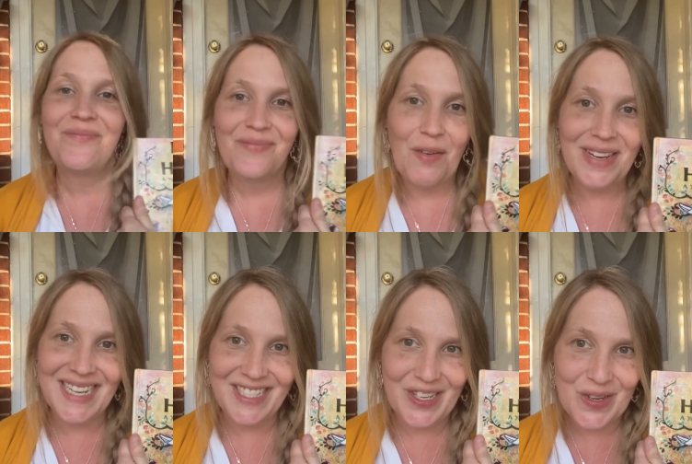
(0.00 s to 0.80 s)
we
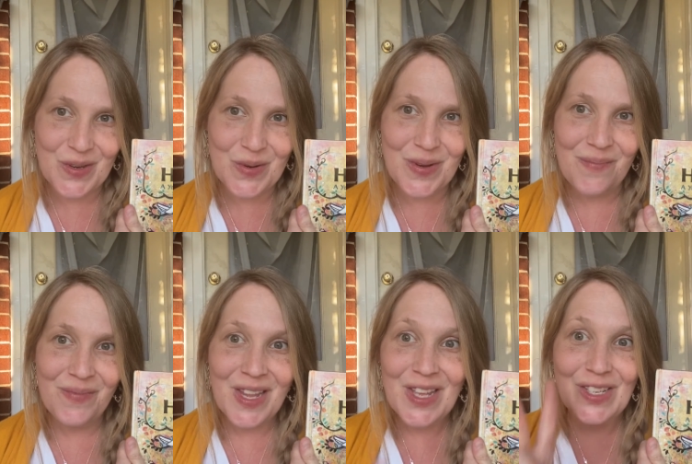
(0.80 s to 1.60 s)
did two
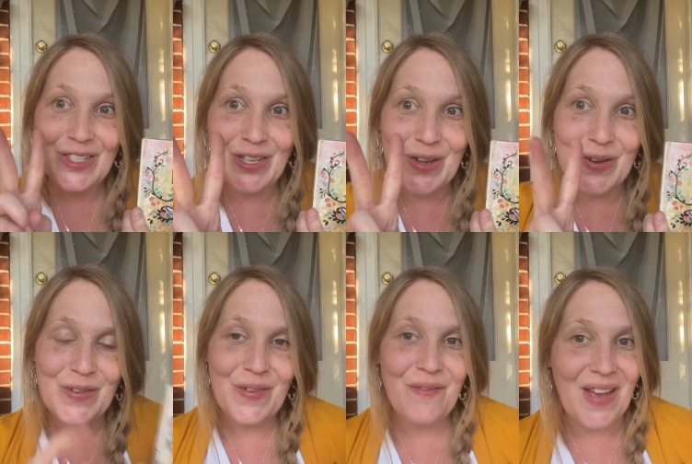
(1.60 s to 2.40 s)

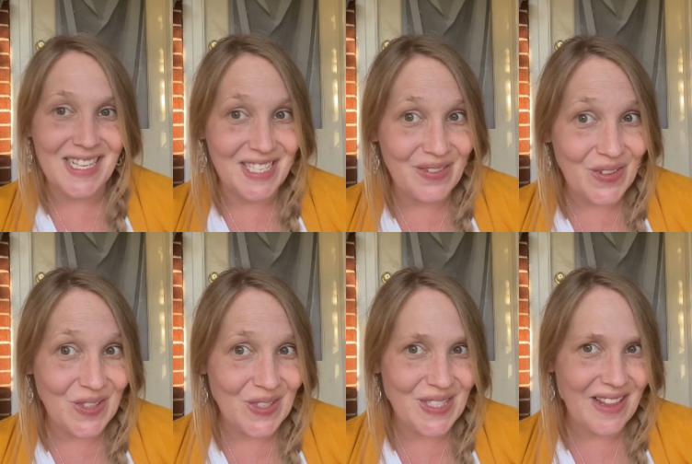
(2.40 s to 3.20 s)

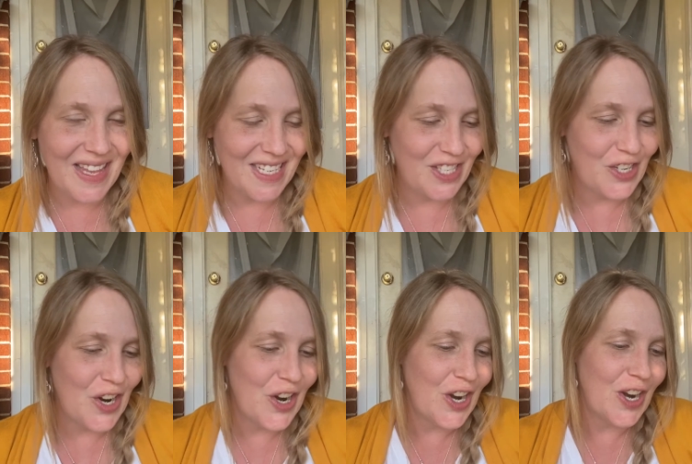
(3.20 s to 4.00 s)
festivals this
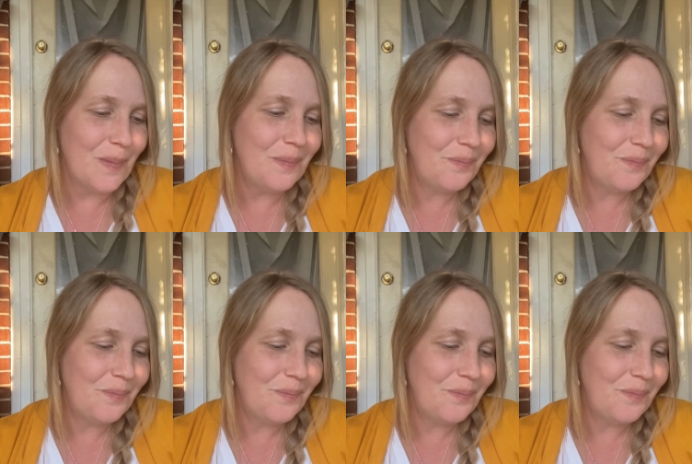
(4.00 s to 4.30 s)
term,